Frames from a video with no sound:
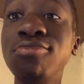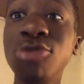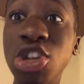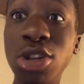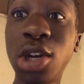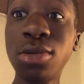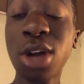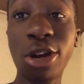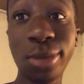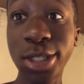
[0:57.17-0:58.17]
You know, a
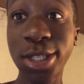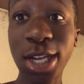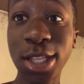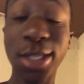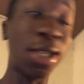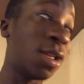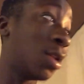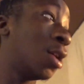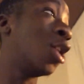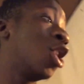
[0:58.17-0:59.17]
whole bunch of other shit.
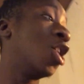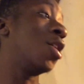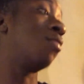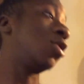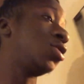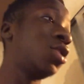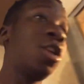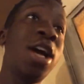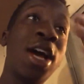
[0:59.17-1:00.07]
But, you know,